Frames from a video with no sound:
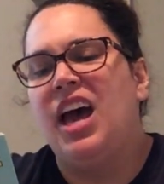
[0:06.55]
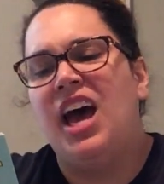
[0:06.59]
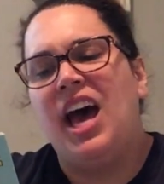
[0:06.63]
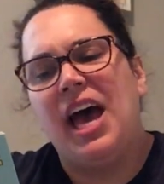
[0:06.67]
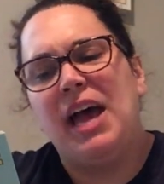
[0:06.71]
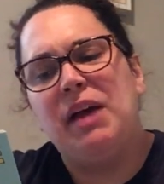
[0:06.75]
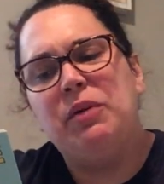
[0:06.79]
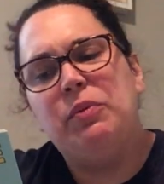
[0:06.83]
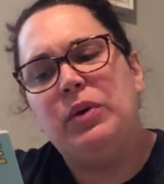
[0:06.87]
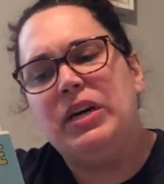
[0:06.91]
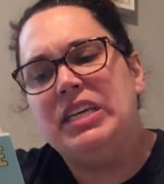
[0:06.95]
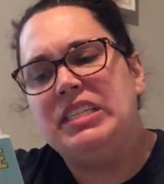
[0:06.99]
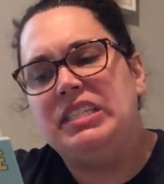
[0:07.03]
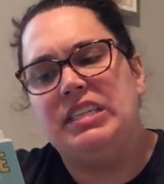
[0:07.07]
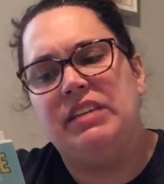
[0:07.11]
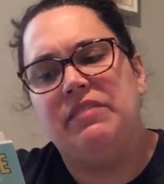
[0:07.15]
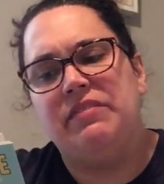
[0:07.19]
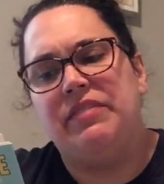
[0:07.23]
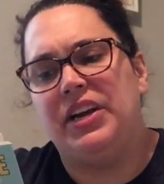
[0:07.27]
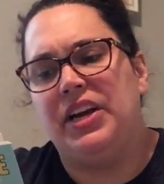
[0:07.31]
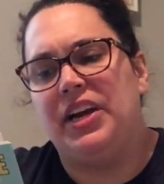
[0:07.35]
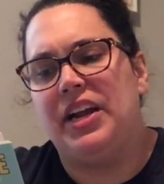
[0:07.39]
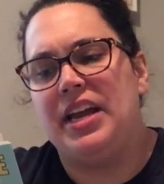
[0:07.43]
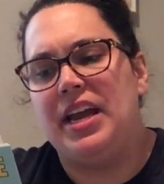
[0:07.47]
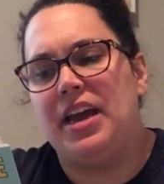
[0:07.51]
I wasn't
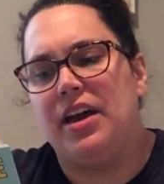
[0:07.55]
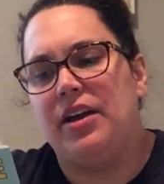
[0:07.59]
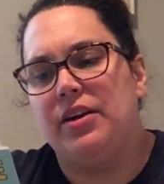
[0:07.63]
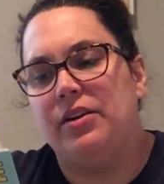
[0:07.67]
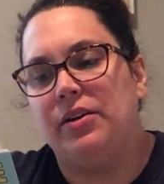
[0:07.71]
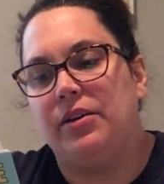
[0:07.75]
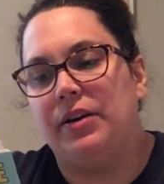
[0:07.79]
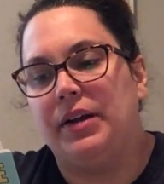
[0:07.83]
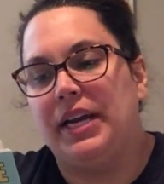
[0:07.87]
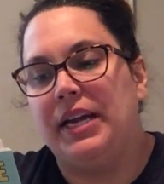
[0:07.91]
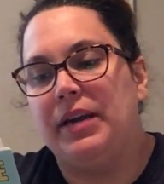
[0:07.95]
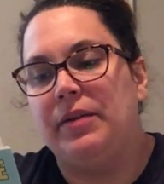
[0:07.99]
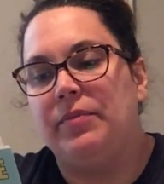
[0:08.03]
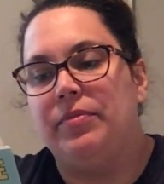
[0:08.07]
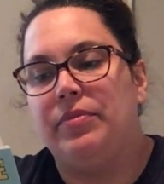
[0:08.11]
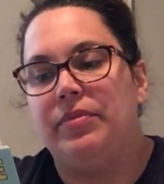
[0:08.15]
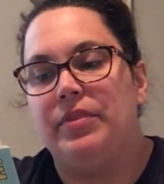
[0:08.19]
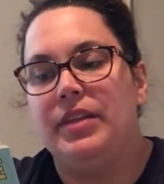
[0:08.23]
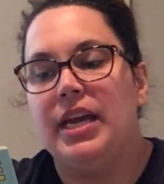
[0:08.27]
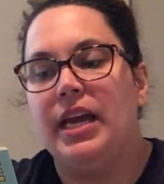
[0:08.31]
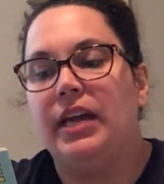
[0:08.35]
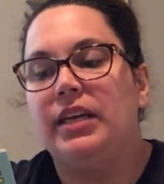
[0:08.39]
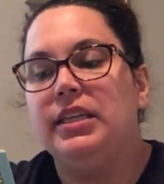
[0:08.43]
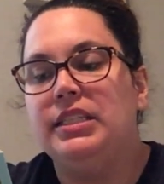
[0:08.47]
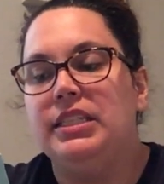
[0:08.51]
very hungry.
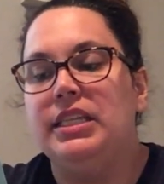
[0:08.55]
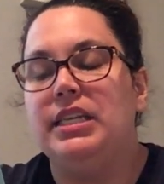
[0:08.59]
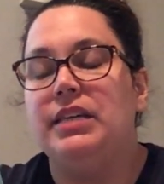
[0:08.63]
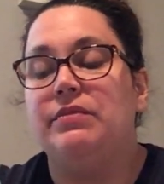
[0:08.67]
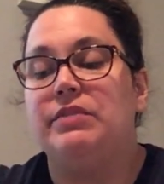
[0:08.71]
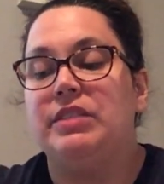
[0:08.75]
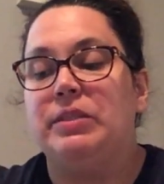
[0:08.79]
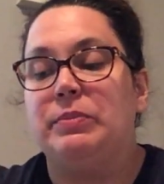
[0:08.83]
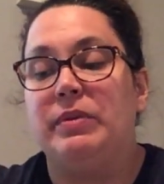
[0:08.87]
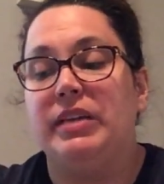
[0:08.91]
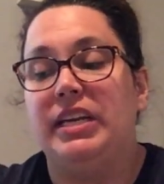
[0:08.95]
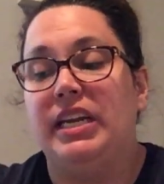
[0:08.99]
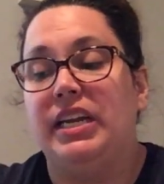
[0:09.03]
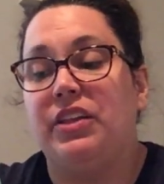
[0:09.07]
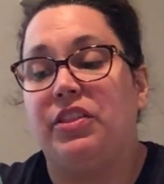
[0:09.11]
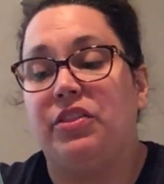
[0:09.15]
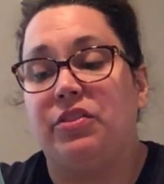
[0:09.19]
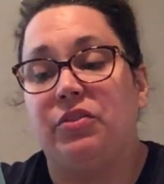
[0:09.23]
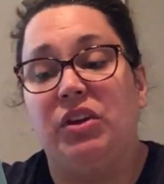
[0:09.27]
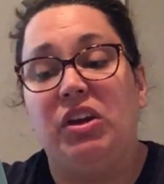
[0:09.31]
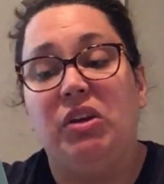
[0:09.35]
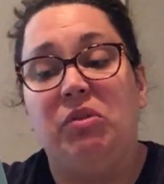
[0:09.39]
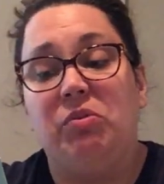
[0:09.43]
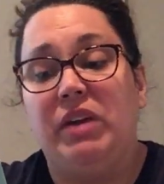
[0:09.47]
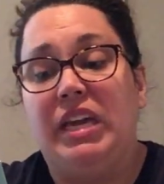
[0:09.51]
The idea of spending
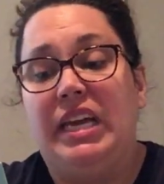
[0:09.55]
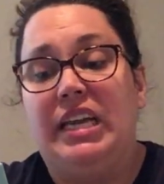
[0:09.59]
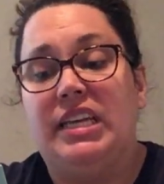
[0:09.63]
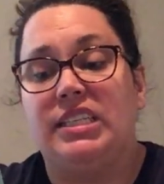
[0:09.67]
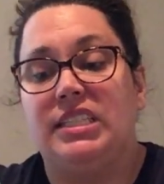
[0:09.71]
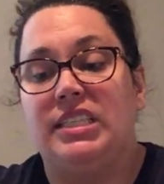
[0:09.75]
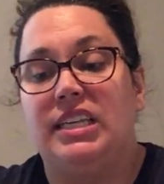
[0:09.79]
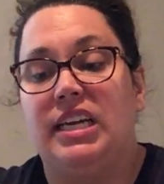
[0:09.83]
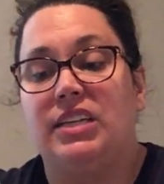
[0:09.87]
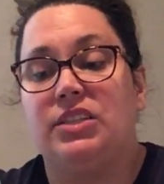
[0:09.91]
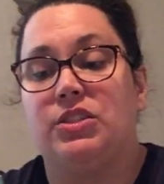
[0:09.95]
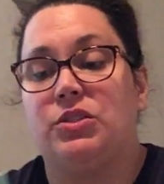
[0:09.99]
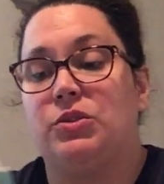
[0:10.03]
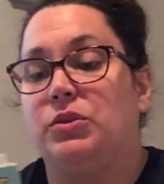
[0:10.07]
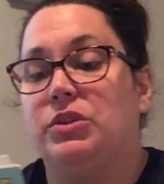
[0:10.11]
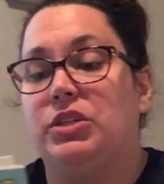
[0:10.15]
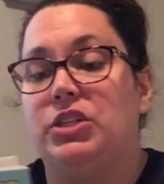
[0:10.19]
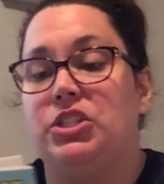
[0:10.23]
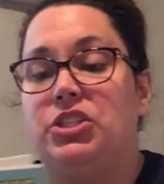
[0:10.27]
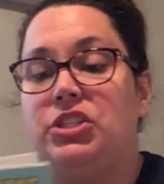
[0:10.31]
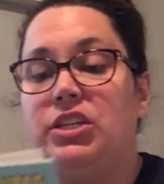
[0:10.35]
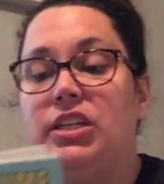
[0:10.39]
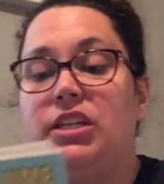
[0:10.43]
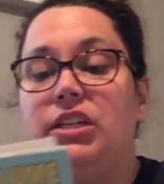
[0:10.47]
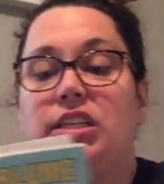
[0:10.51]
3 weeks next door to
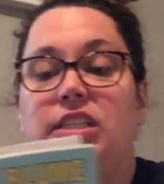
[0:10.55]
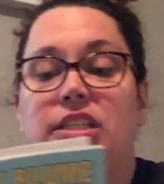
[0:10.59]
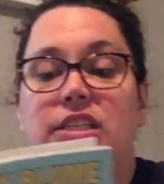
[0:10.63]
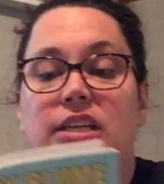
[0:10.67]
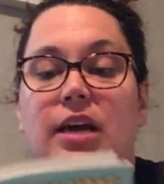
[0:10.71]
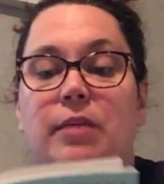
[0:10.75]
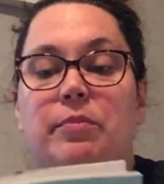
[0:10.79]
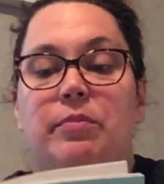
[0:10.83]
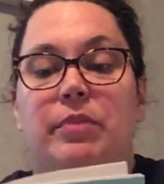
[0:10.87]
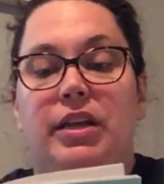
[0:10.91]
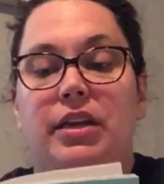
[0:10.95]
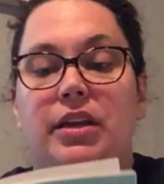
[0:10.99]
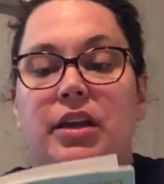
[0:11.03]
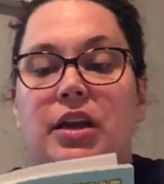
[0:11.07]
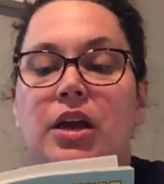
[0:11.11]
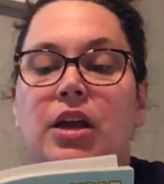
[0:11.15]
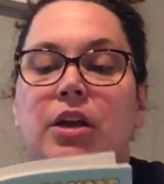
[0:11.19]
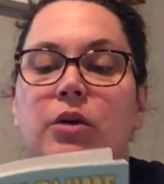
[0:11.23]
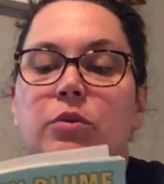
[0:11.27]
Sheila Tubman